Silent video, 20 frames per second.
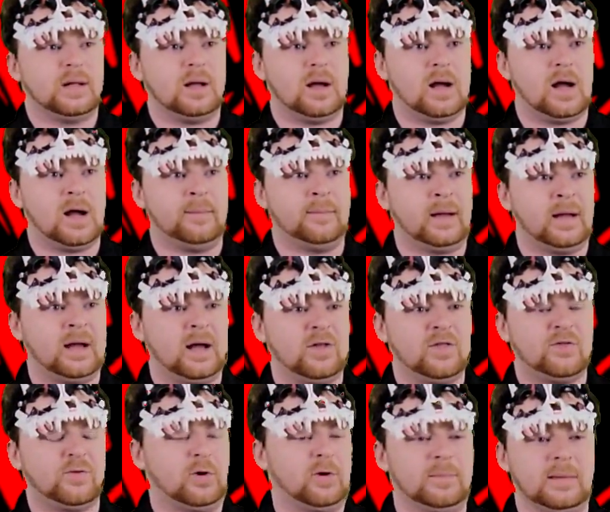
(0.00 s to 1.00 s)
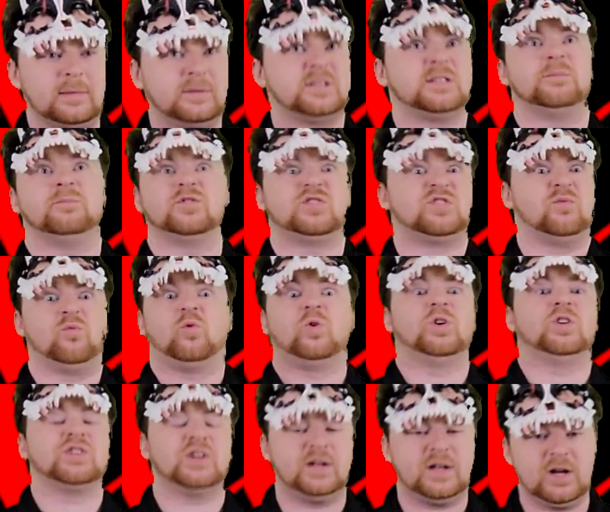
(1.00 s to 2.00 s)
Um, I'll throw out maybe some, some
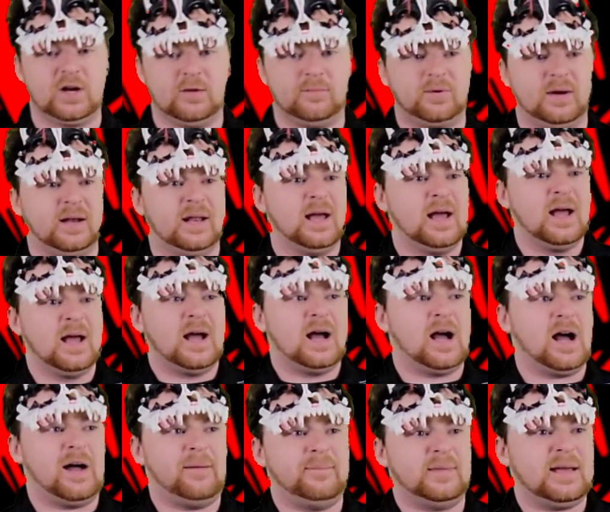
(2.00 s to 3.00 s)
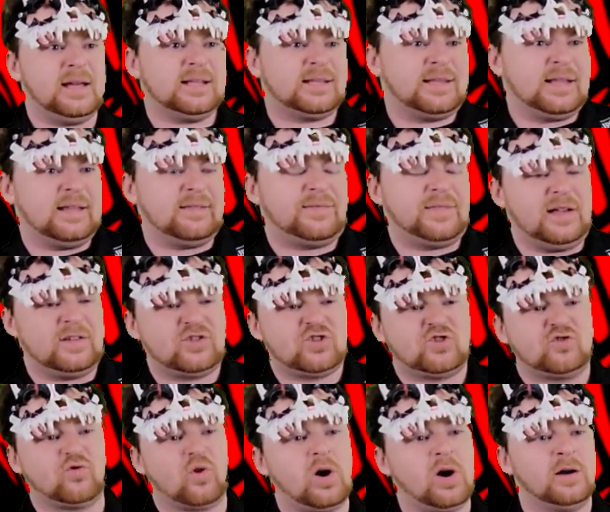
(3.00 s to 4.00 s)
words on here, but um, it, that, that
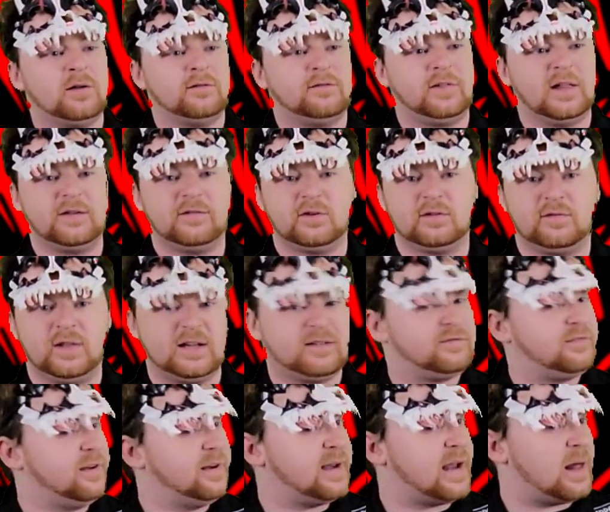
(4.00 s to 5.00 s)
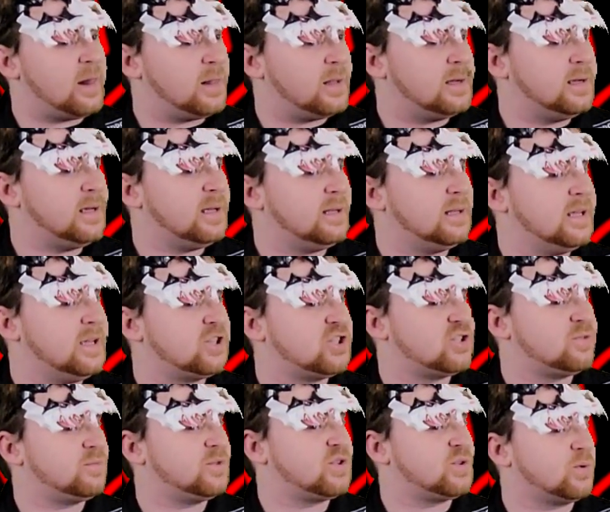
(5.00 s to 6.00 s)
strong flavor of like
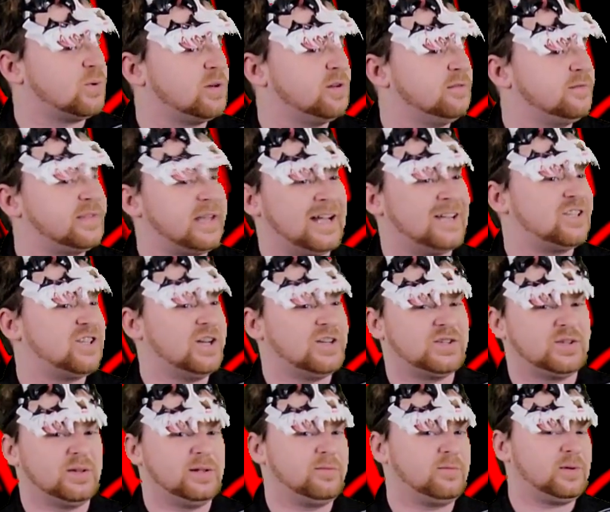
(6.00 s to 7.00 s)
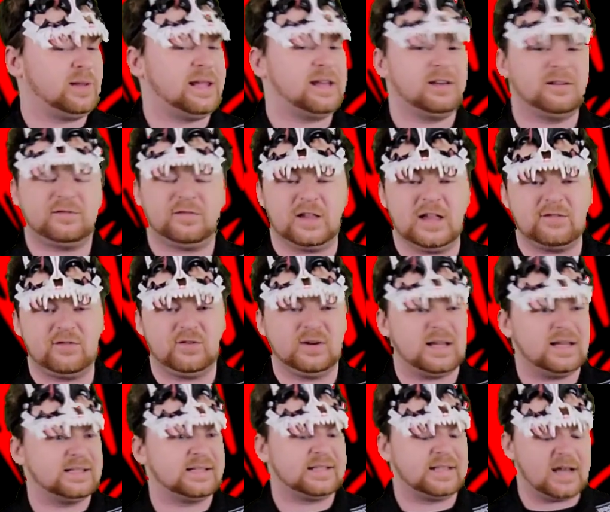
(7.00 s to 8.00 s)
vanilla-ish sort of tangentially related flavor
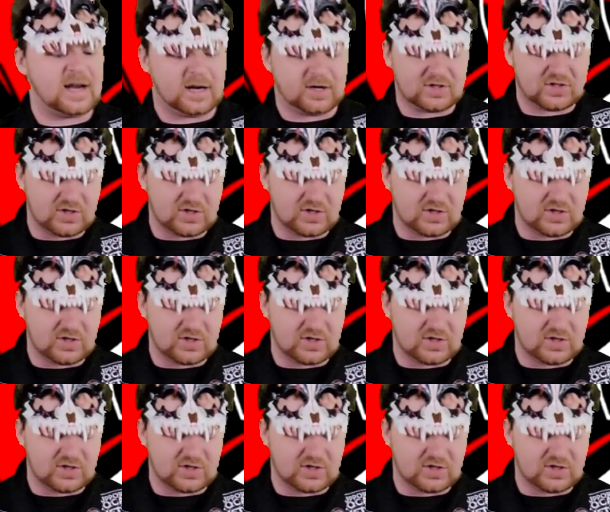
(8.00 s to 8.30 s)
is there.